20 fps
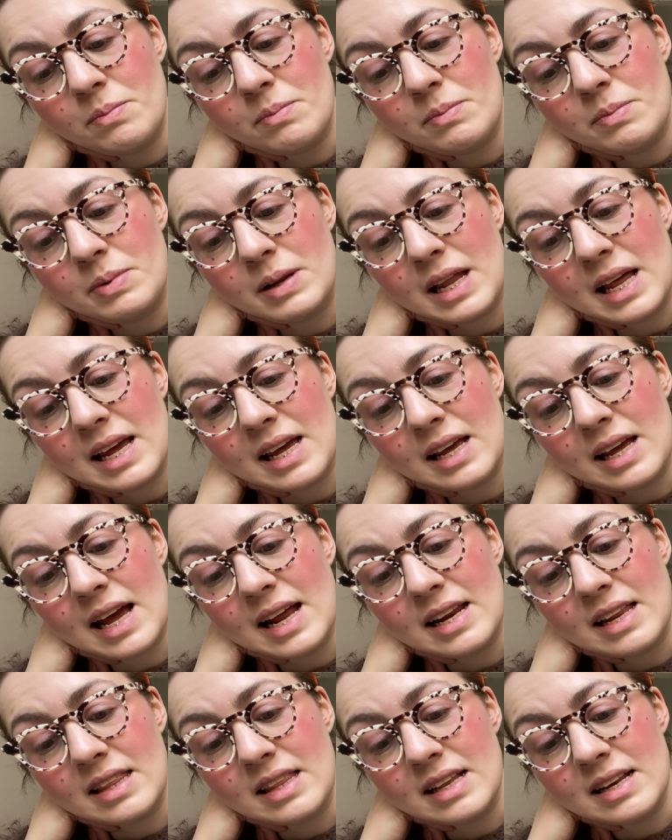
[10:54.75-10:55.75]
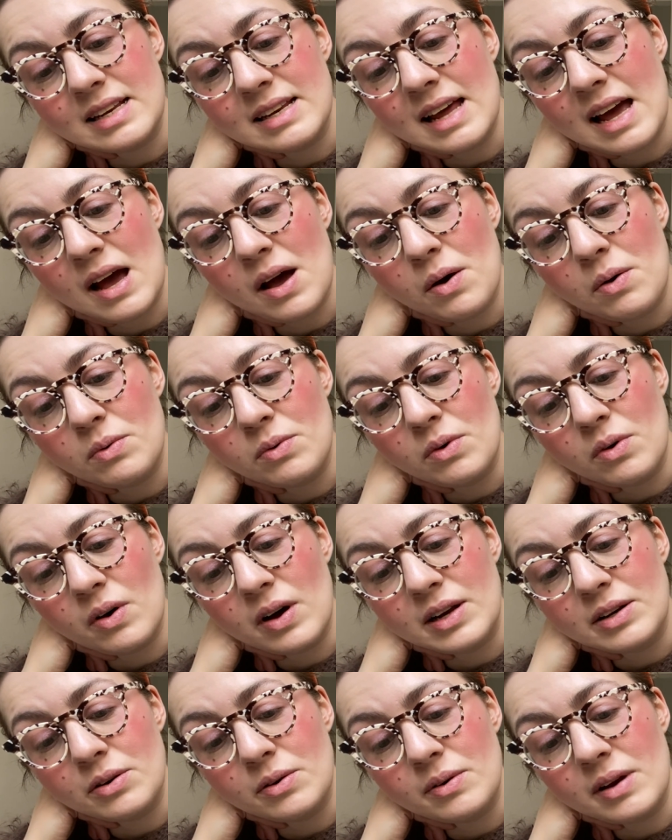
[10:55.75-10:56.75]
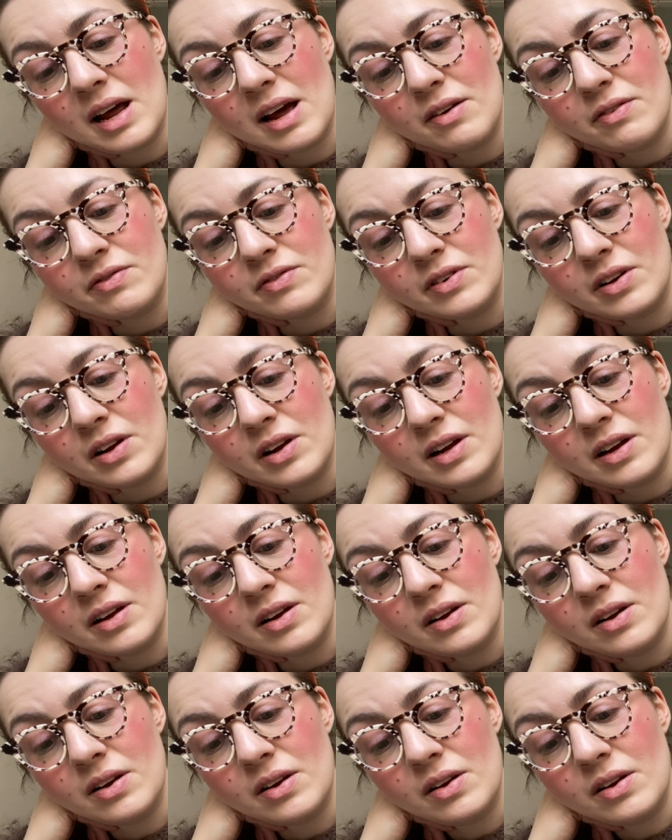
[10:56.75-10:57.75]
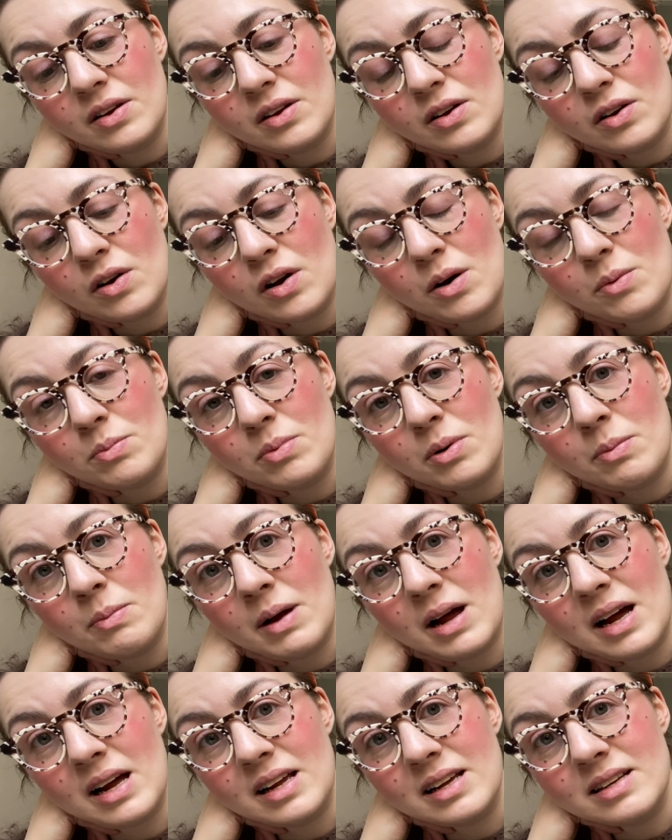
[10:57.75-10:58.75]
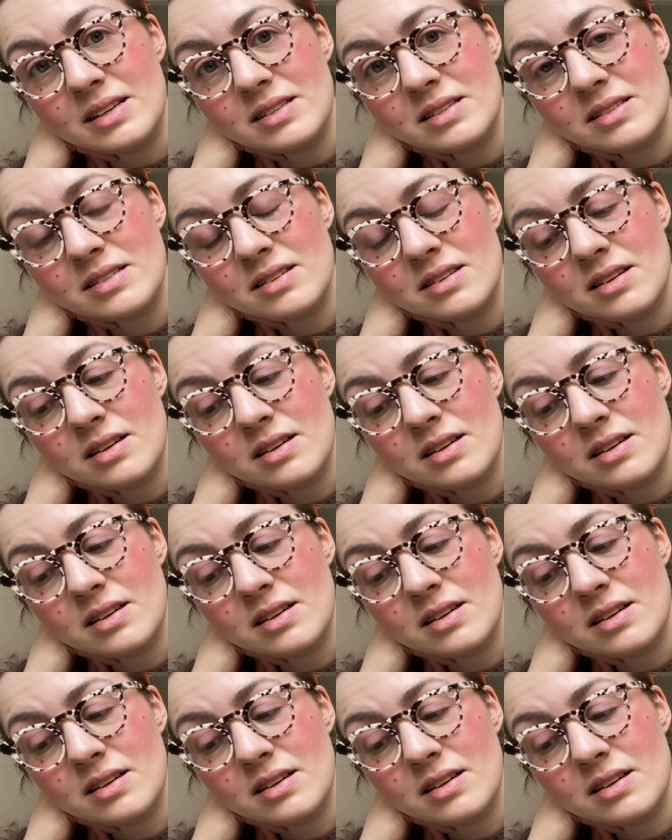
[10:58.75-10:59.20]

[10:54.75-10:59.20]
play anything down, or I don't have to compromise.